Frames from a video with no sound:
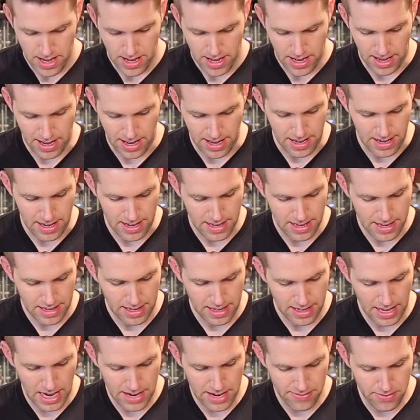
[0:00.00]

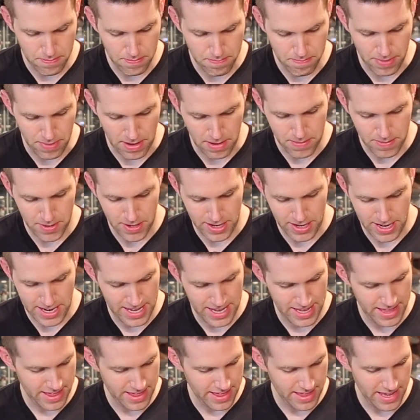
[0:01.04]
Kind of a bummer
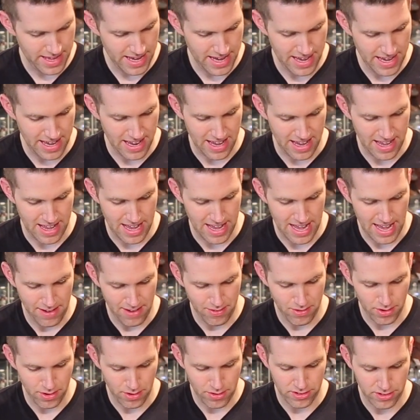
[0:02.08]
in that I
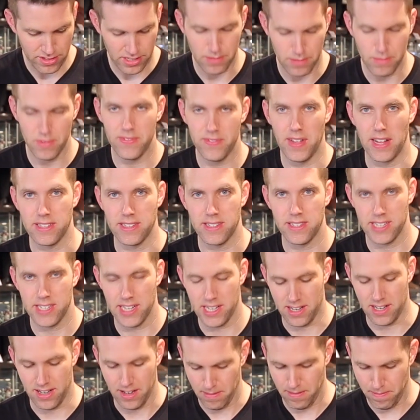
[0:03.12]
will of course remove that
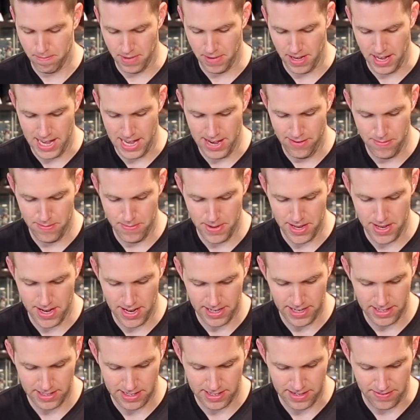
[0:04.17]
sticker, but it would be
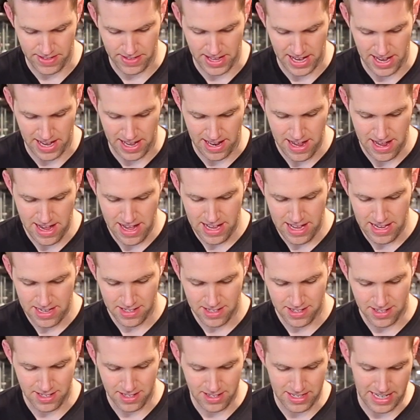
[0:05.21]
nice if that
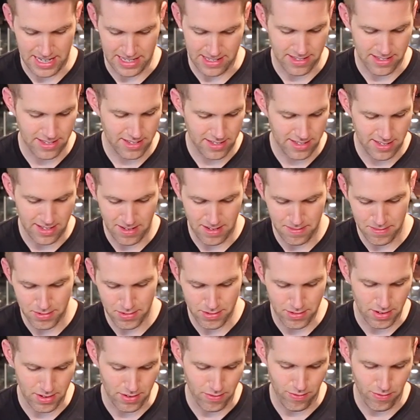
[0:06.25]
still had some
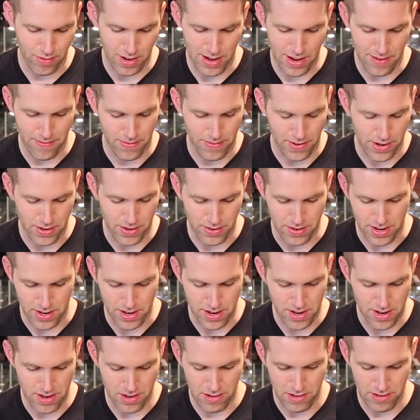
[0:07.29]
sort of way for you to
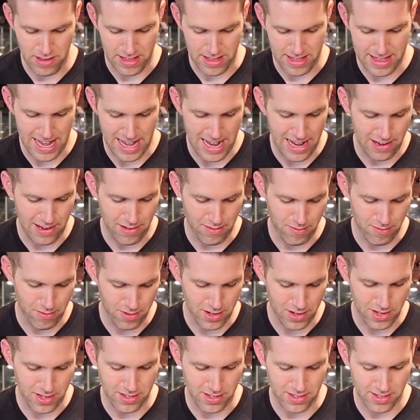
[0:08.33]
know that that
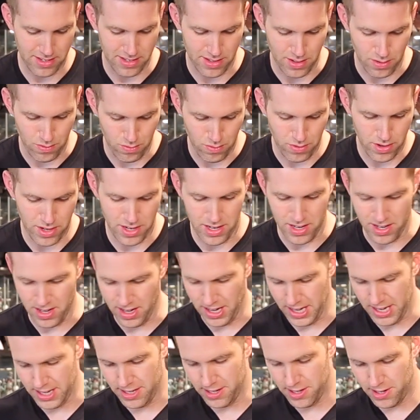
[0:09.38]
was the one to
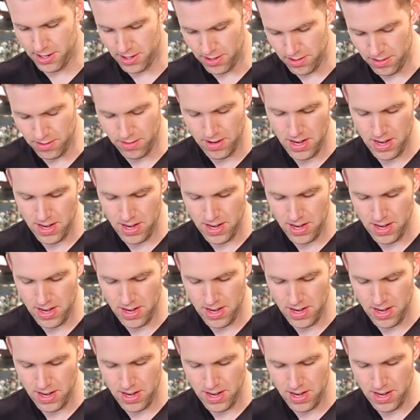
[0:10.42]
undo.